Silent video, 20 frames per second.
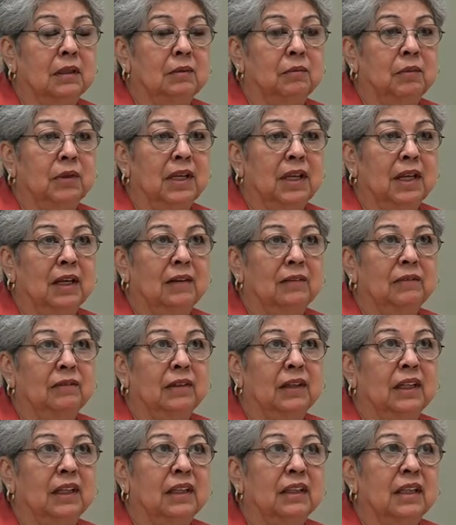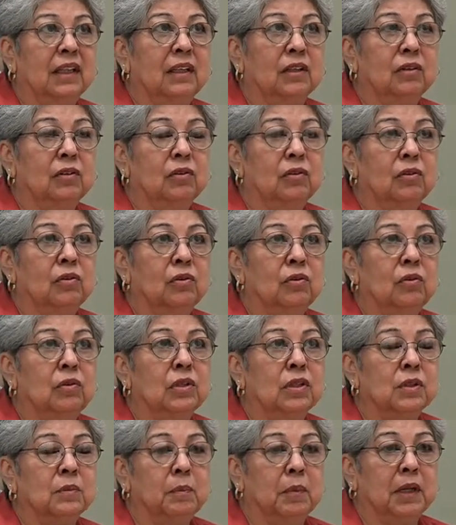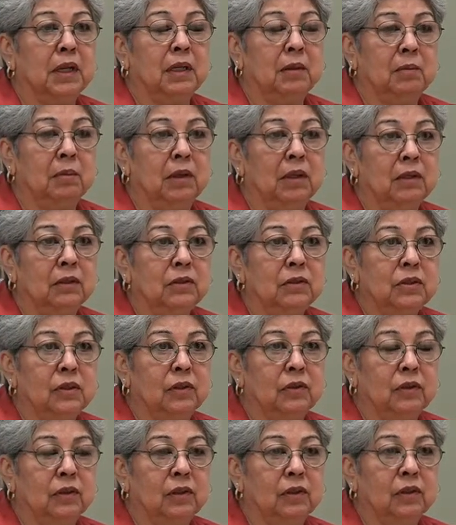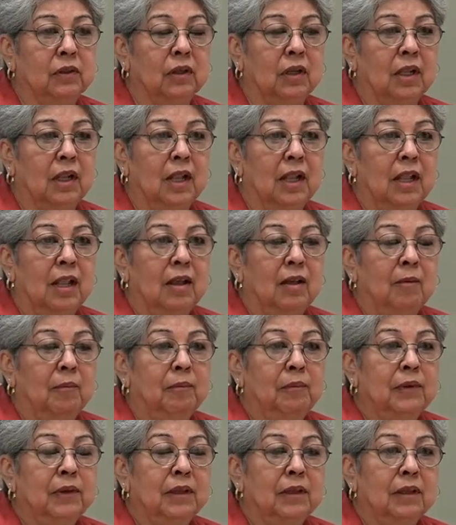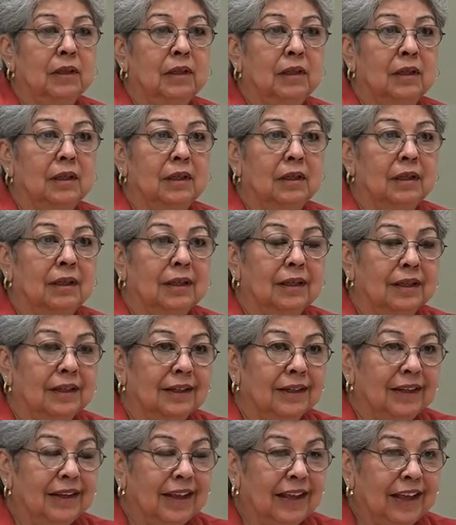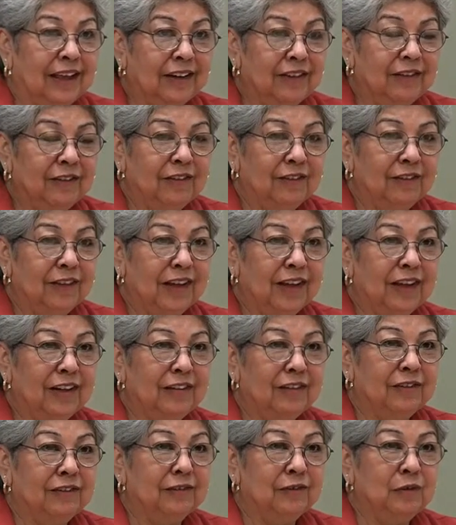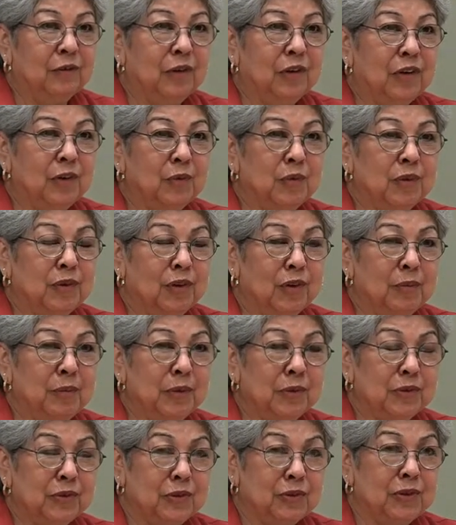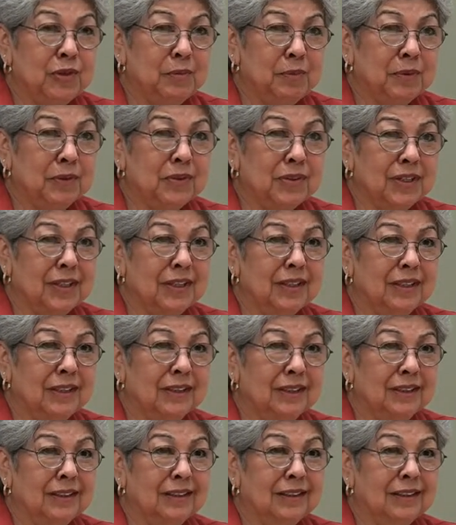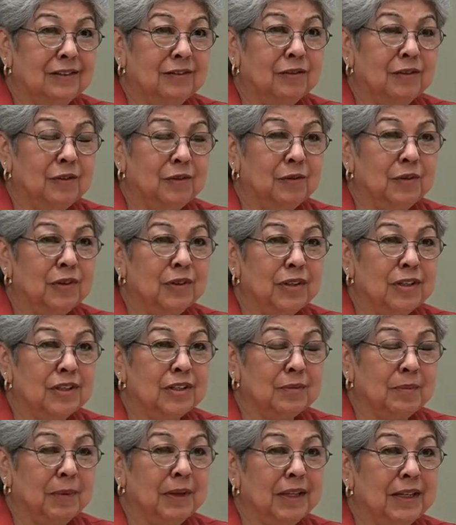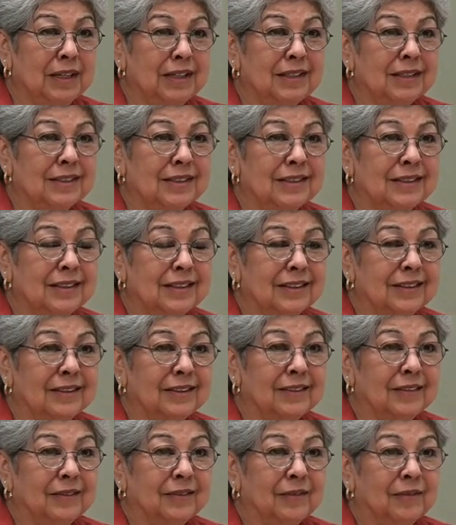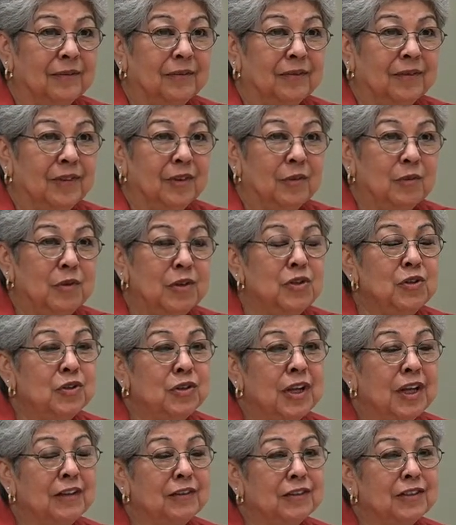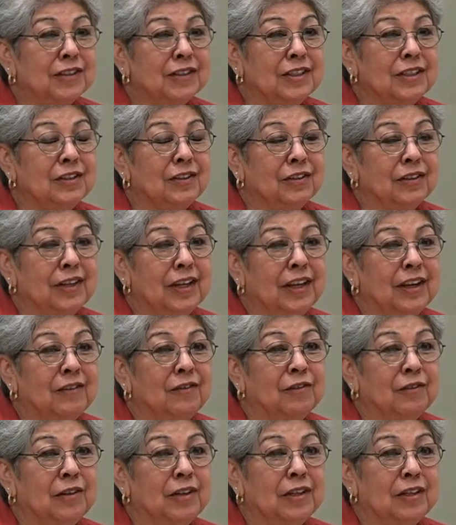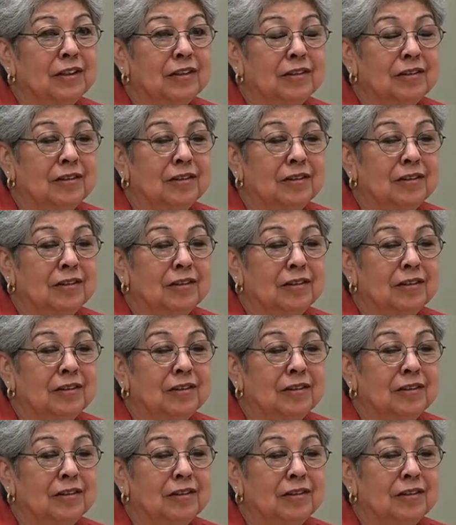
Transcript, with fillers: and we have I think two Hispanic males on there, but out of out of what we're almost thirty percent in Fort Worth Hispanics. Mm -hmm. We should have a seat on every,